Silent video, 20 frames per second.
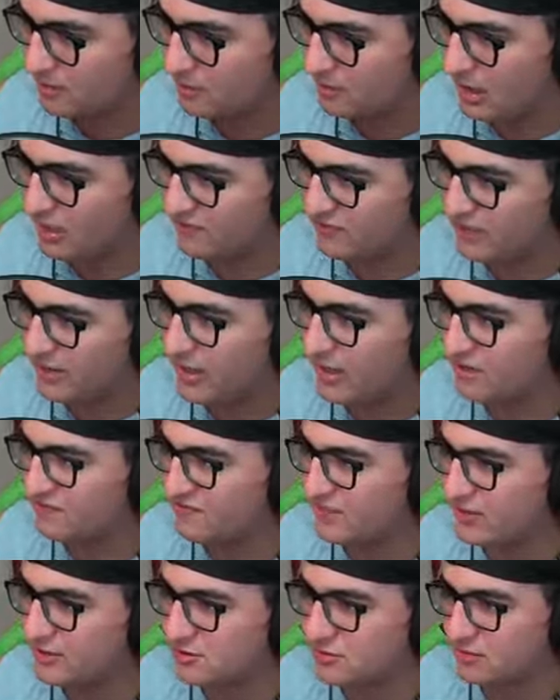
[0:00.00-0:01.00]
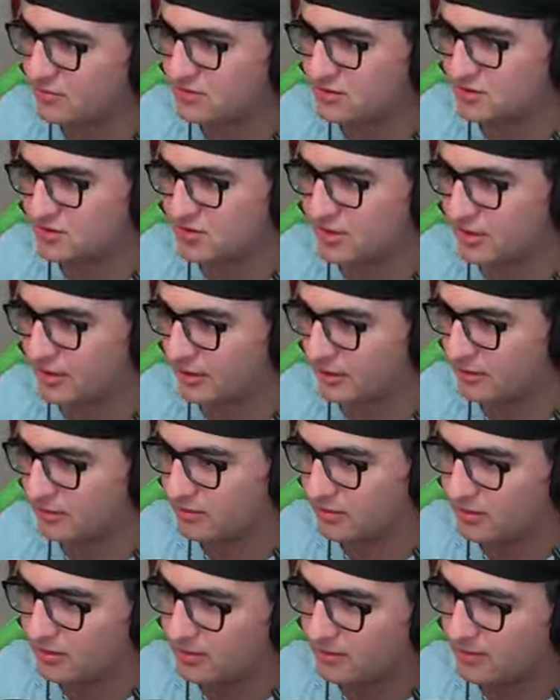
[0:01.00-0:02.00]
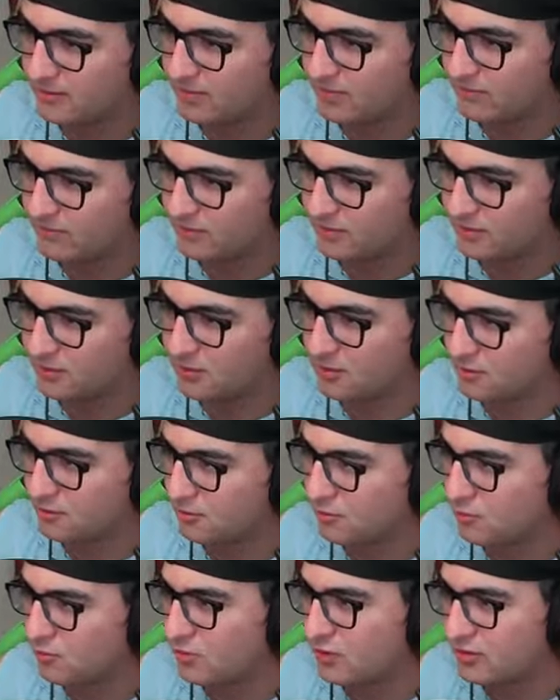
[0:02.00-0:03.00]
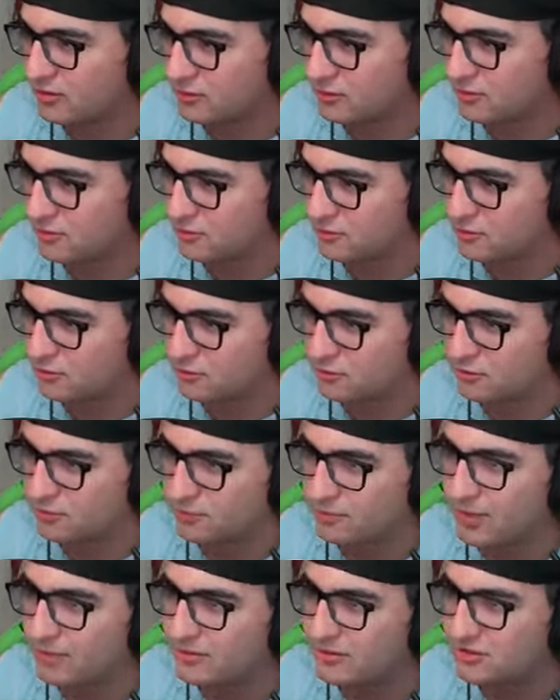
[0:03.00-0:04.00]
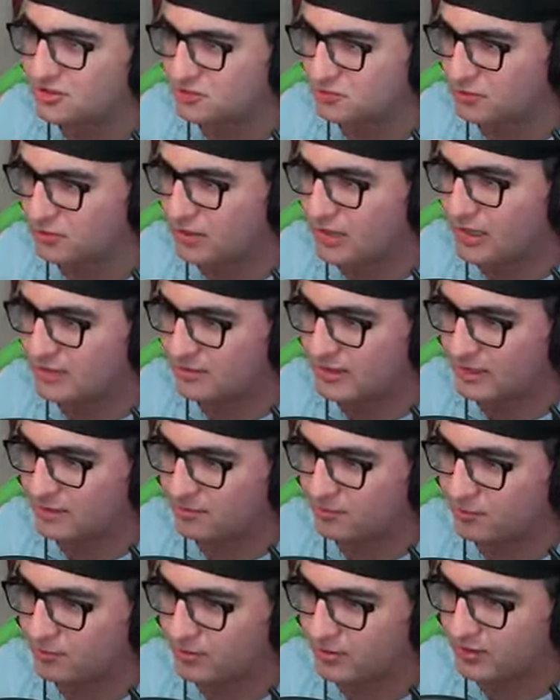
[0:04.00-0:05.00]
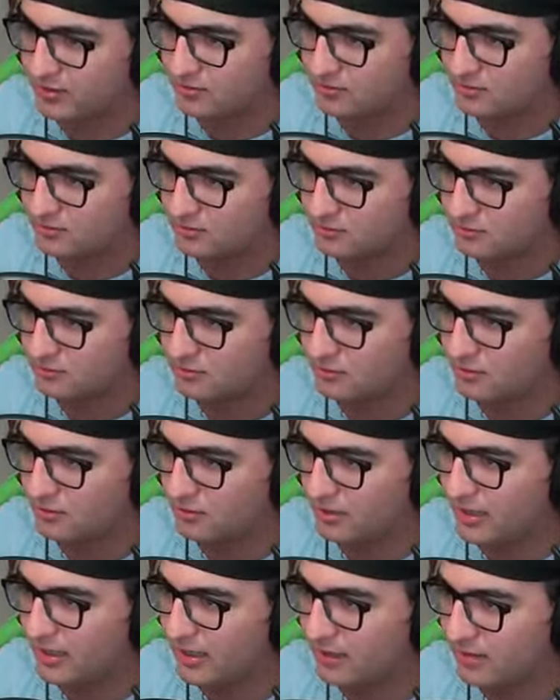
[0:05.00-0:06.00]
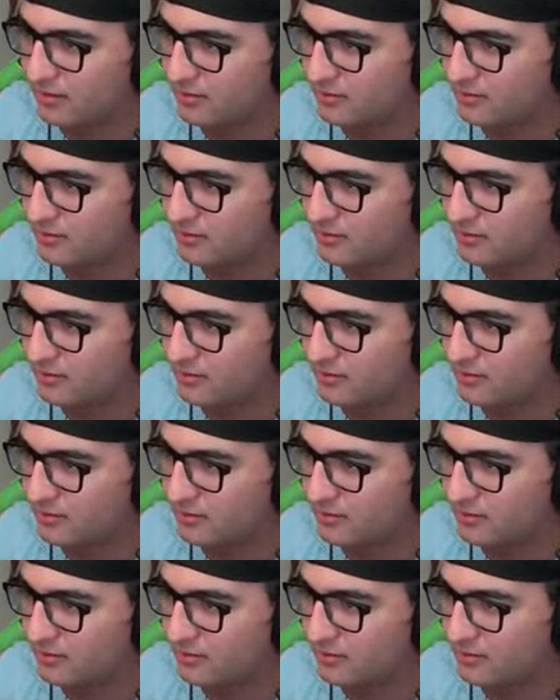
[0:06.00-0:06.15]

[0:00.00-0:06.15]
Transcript: I forgot how to fight you. I'm so sorry. You know, you weren't. You, you, you probably just were not that important. No lie.